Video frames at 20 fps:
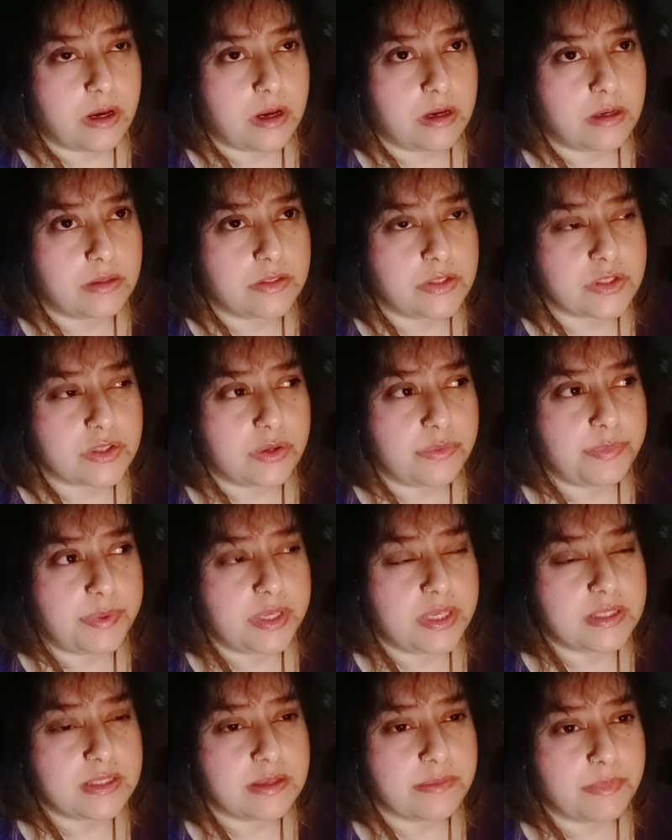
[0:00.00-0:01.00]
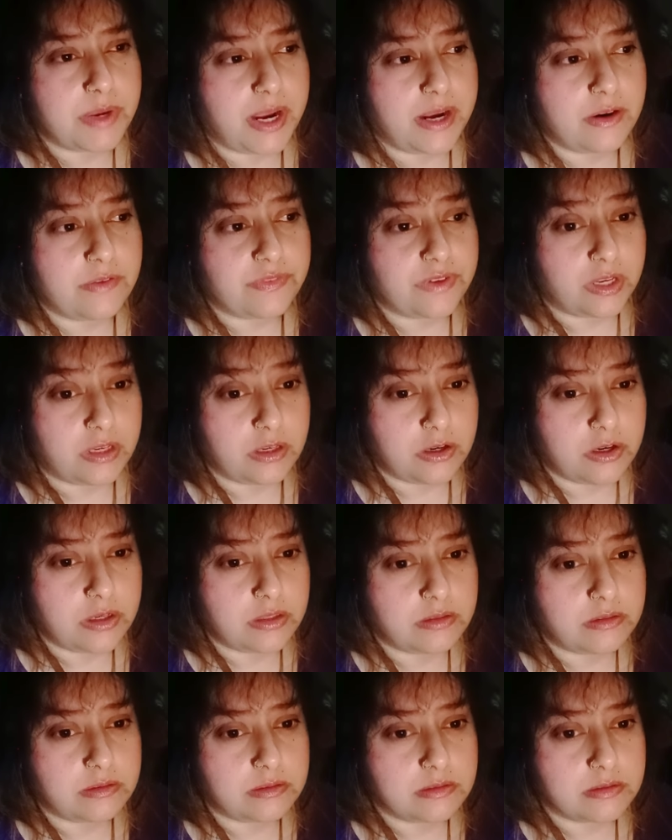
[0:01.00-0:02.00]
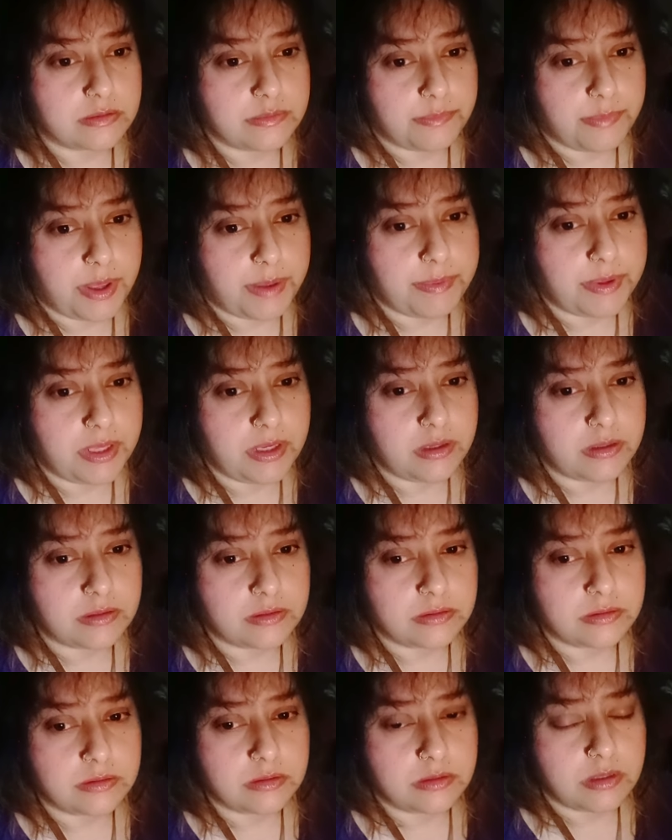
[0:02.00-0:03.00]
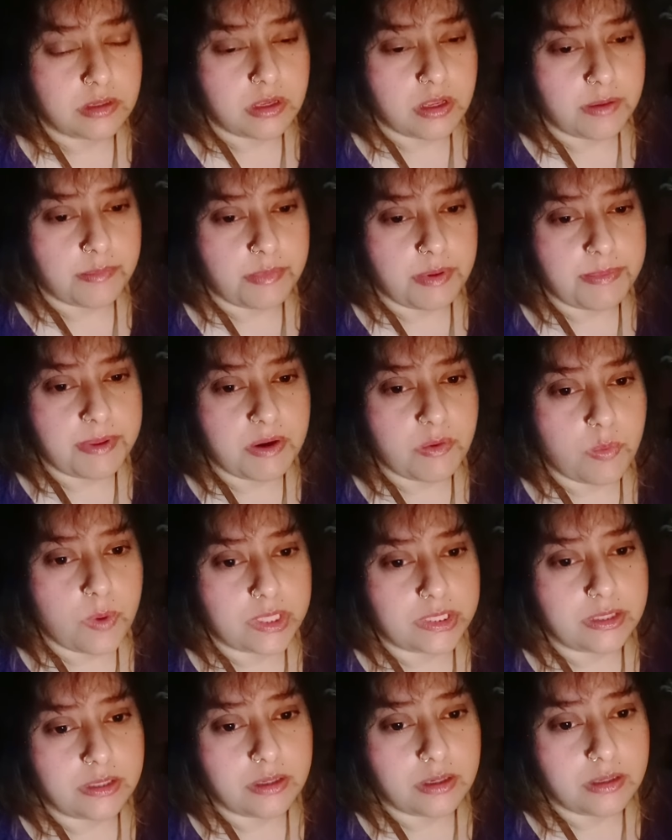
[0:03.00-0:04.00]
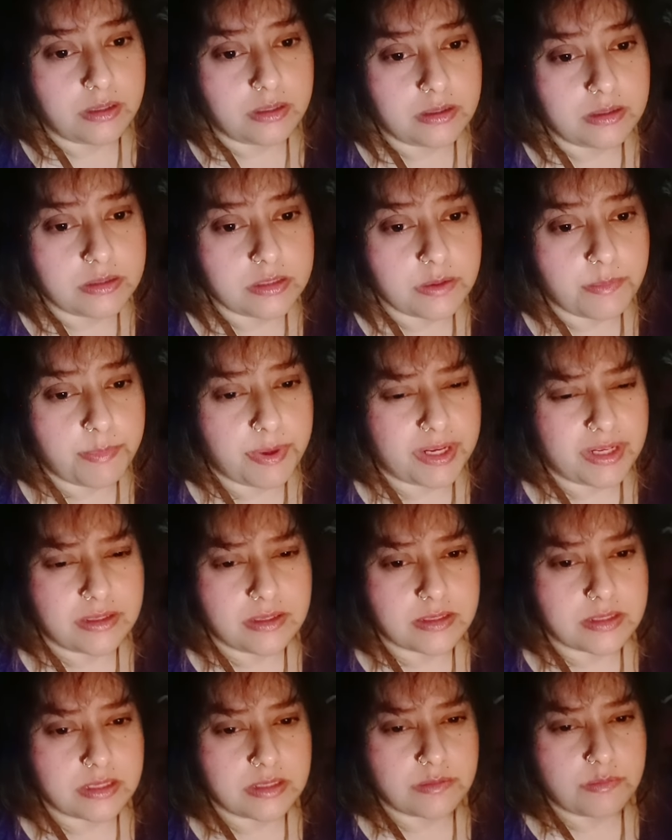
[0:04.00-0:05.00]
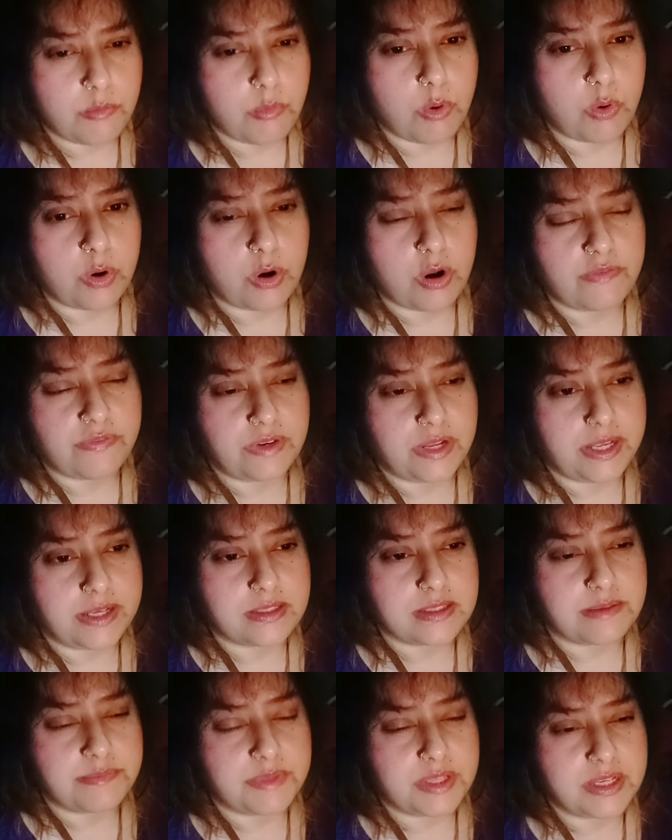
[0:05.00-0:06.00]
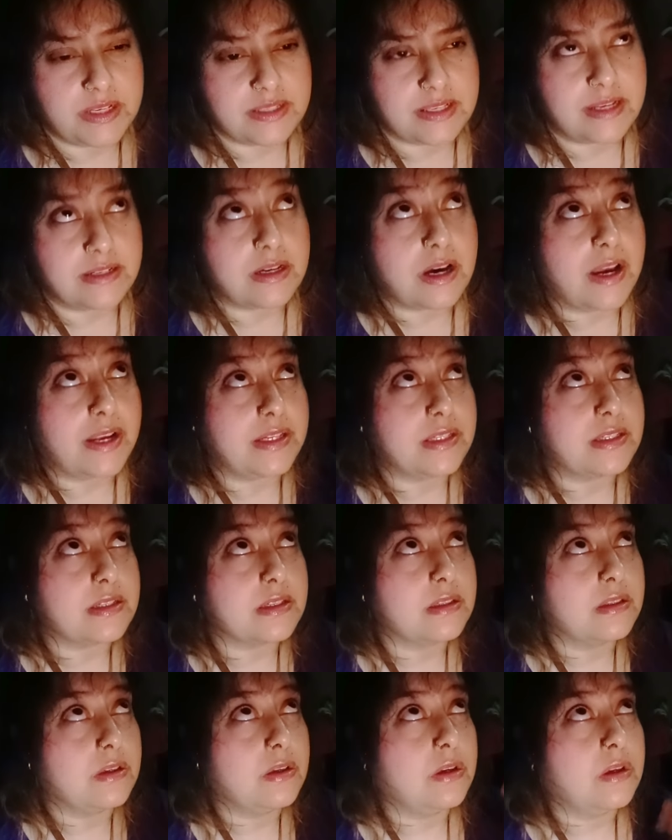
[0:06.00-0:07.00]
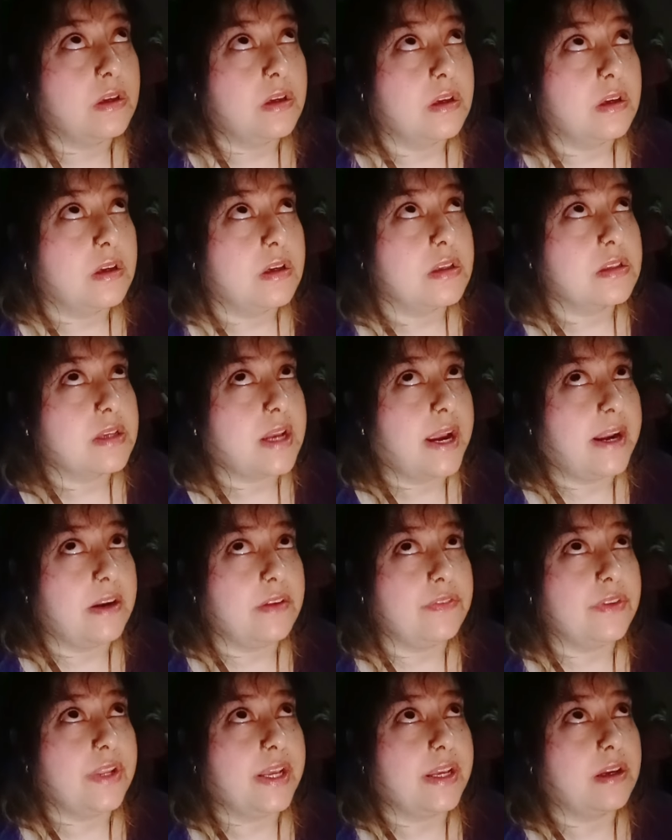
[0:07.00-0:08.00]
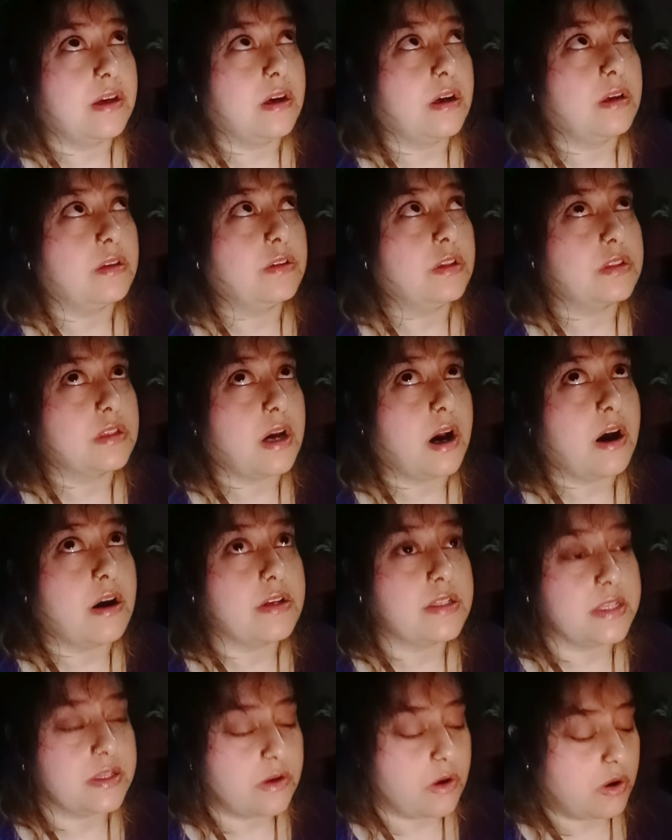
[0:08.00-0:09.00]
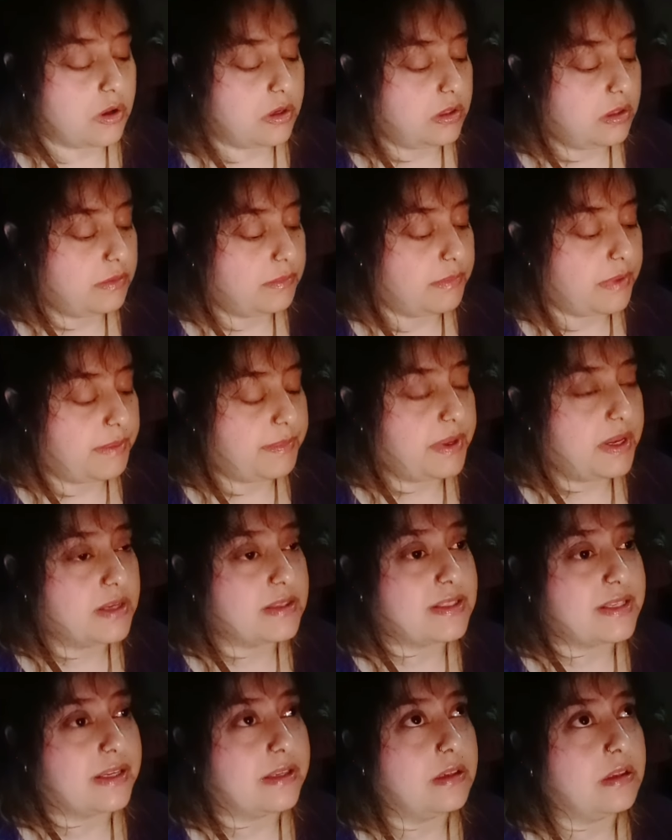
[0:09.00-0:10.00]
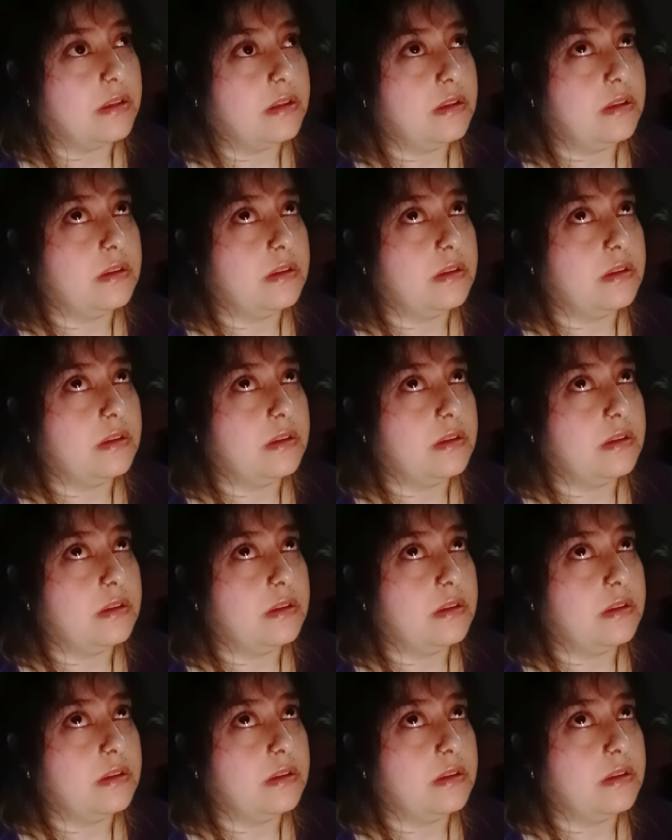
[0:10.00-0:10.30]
This could be some kind of alert, maybe a weather alert, but this is more of like something is at height. It's kind of like the towers and all, maybe a signal,